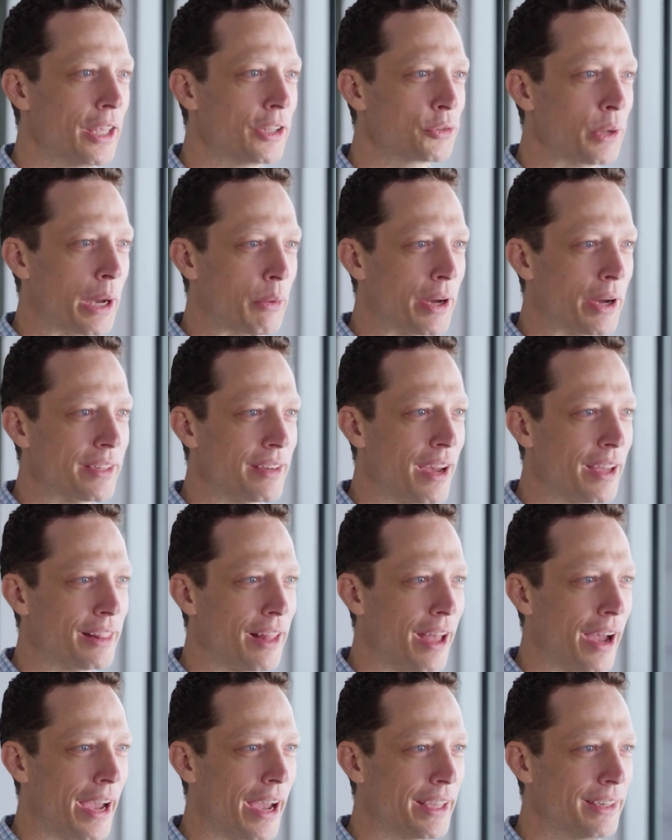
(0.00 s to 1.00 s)
So I went
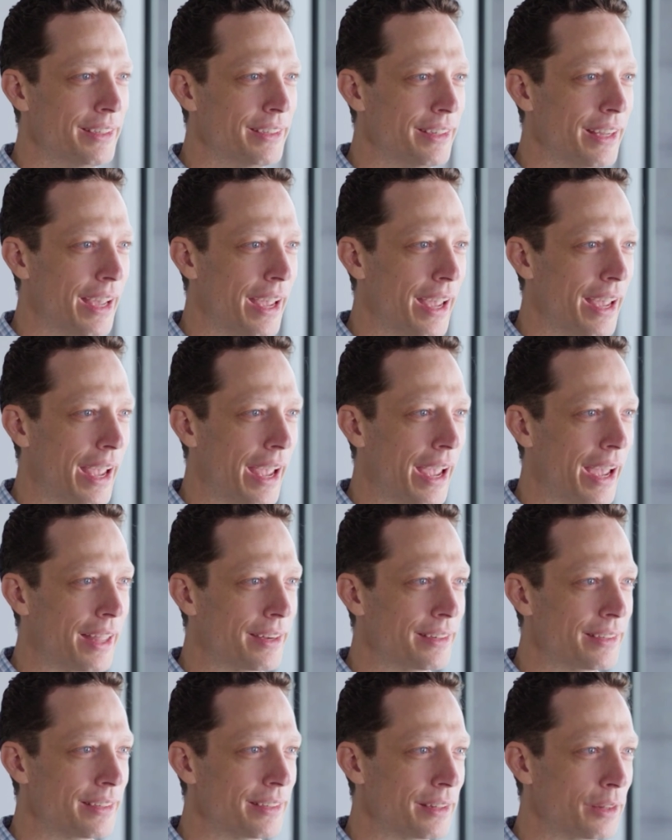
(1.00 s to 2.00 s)
online,
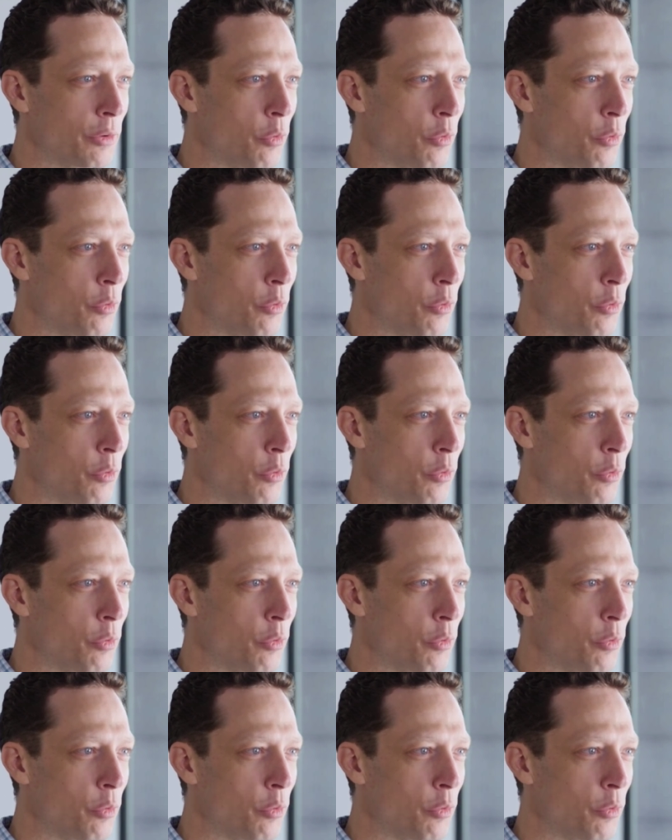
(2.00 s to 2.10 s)
and